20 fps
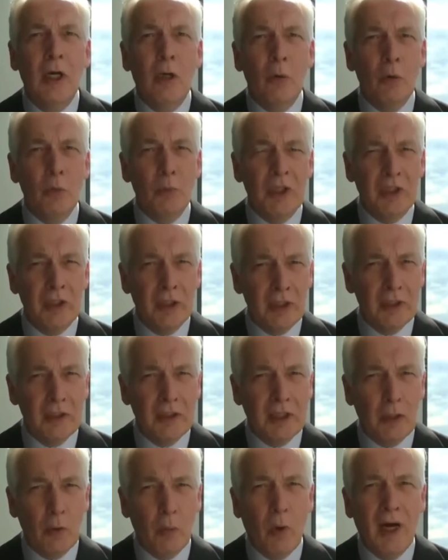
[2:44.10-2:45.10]
We really
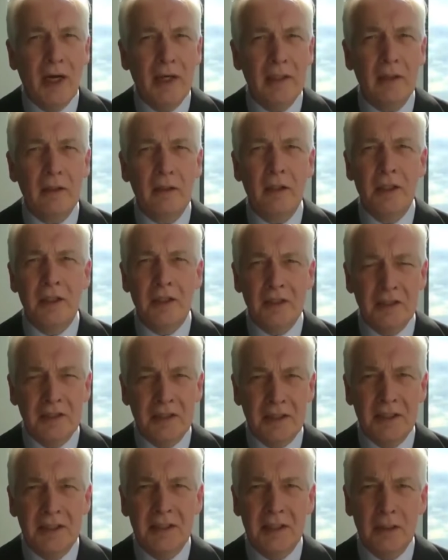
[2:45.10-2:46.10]
require
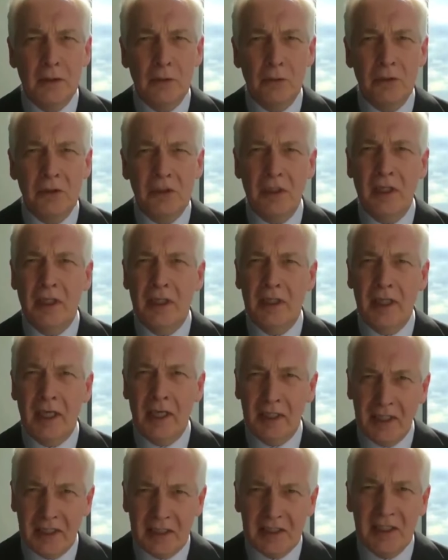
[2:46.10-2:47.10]
details uh,
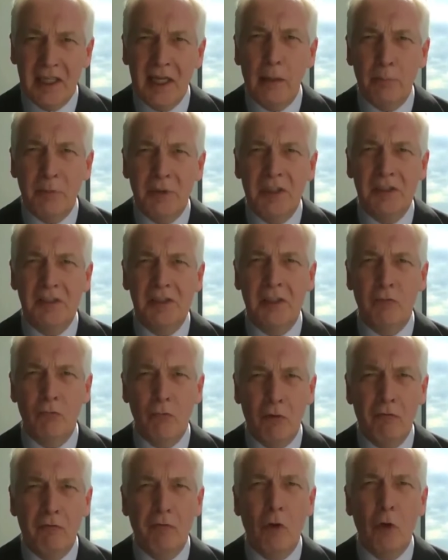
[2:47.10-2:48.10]
an acceptance that
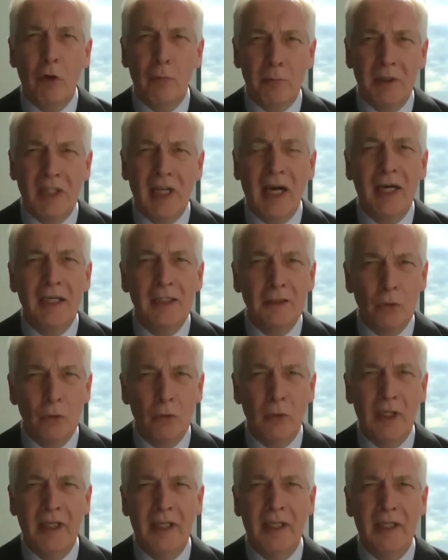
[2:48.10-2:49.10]
reform can
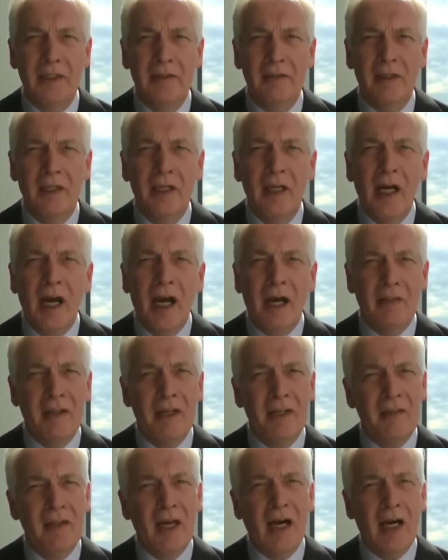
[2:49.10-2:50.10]
go ahead. And
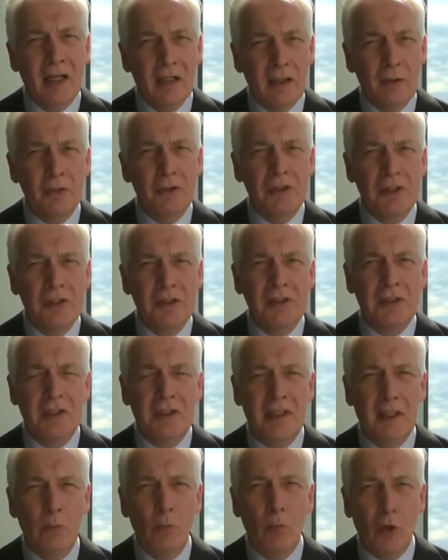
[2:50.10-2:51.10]
then that allows us to
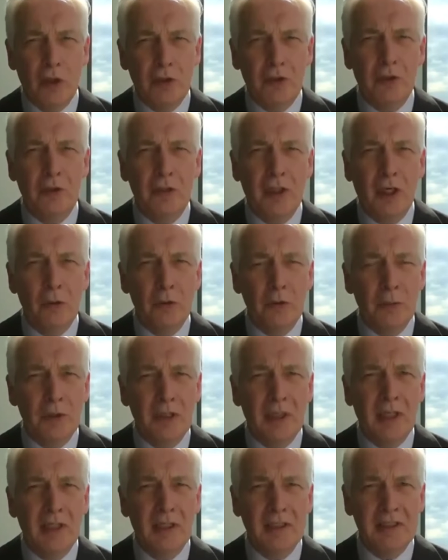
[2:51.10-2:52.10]
then work on how do we
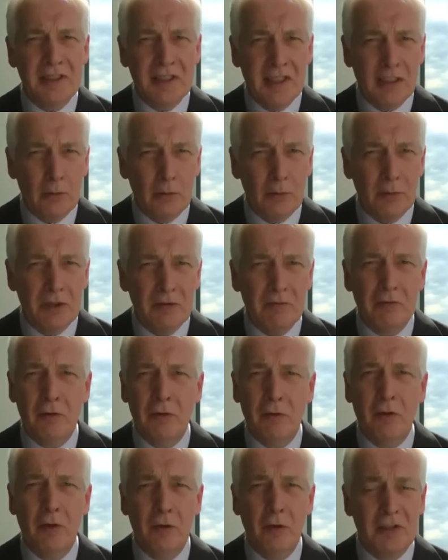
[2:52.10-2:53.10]
get a settlement
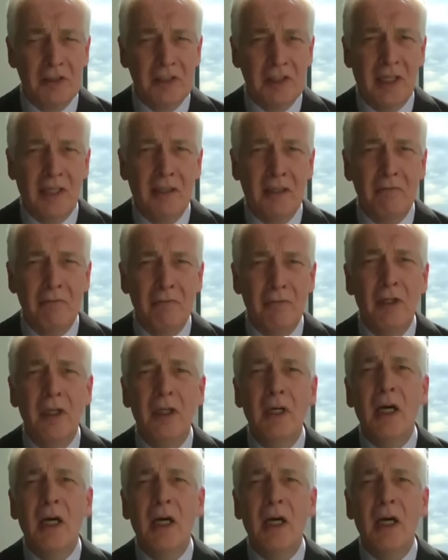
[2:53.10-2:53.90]
for our staff.